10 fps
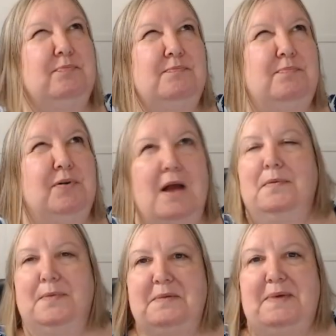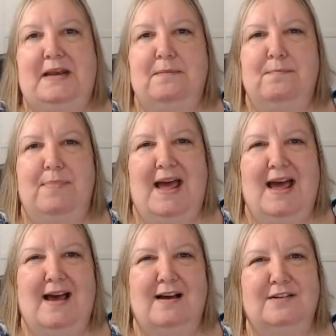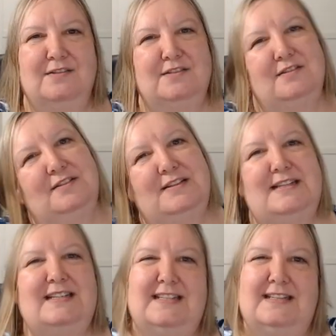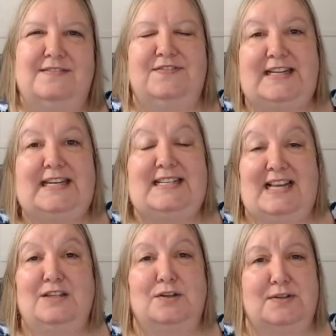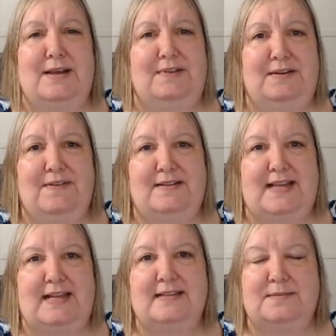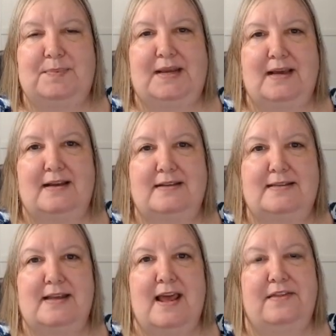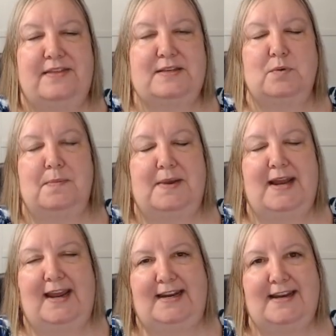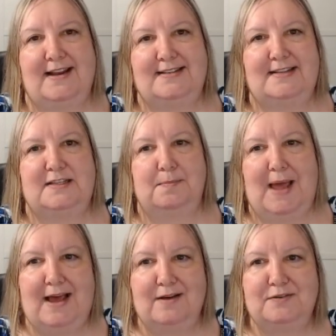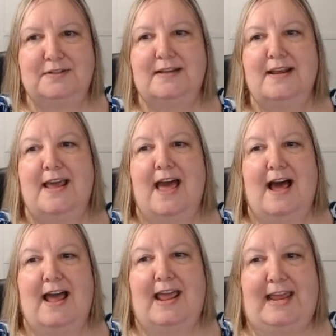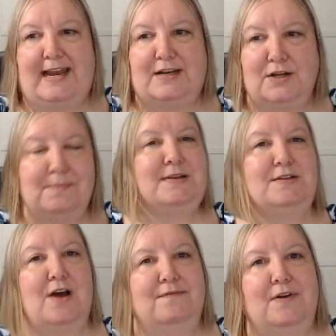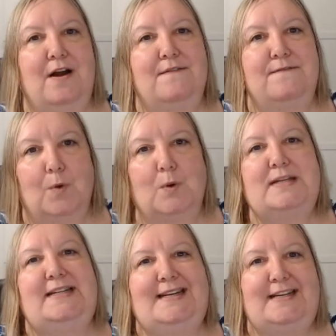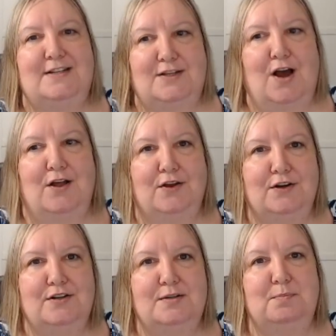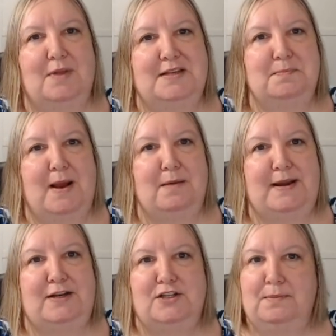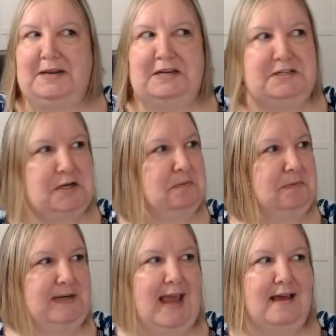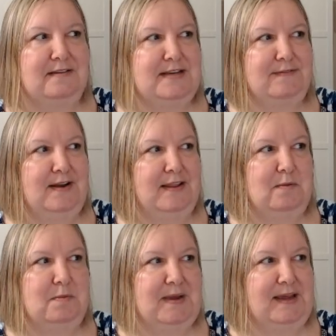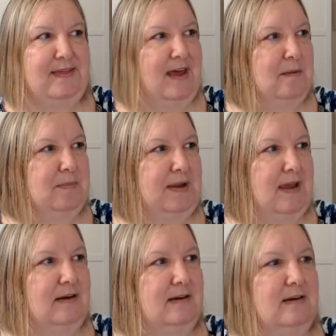probably paid about 50 cents or 75 cents because this would have been 89 cents a pound. And I took a best offer of $14 plus buyer paid shipping. So yeah, definitely would pick that up again.